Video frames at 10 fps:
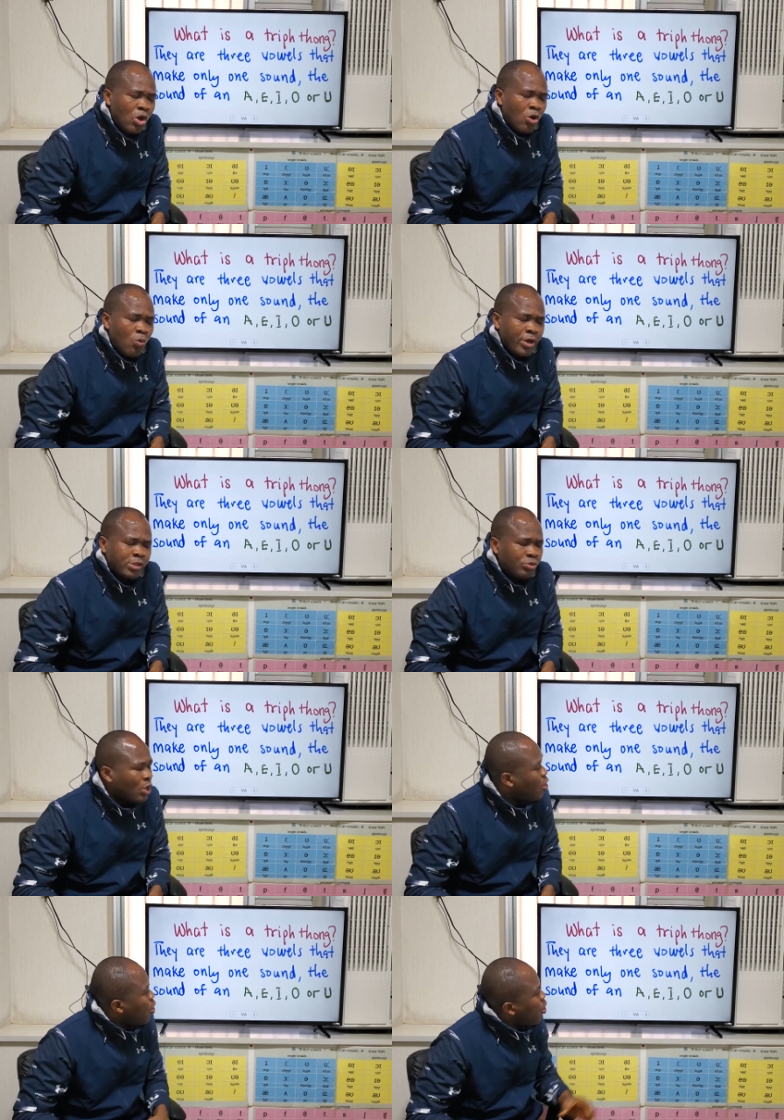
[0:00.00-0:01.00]
what we
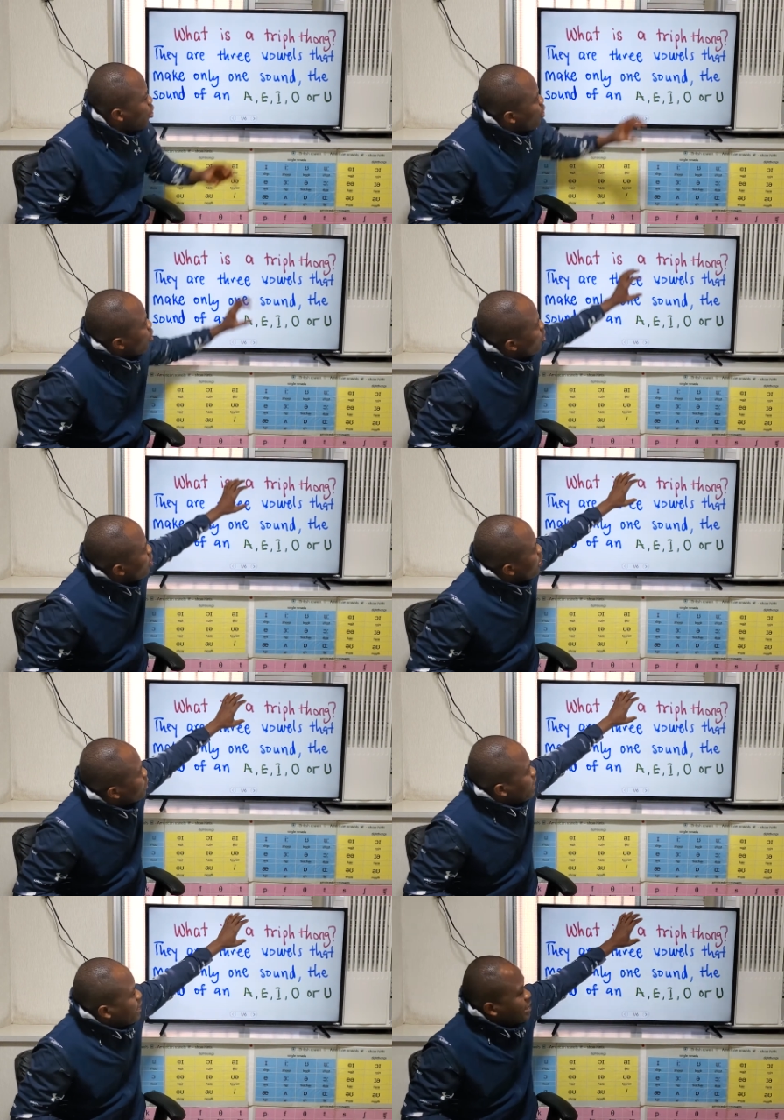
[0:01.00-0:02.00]
call
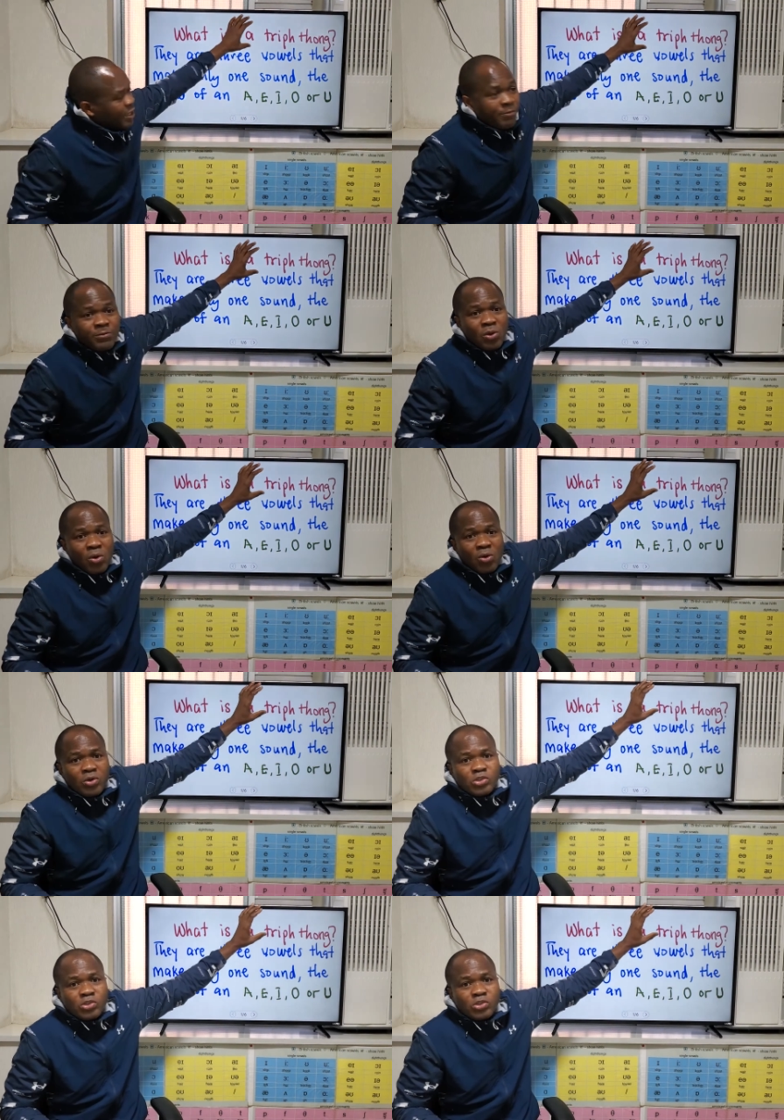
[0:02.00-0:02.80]
the diphthong.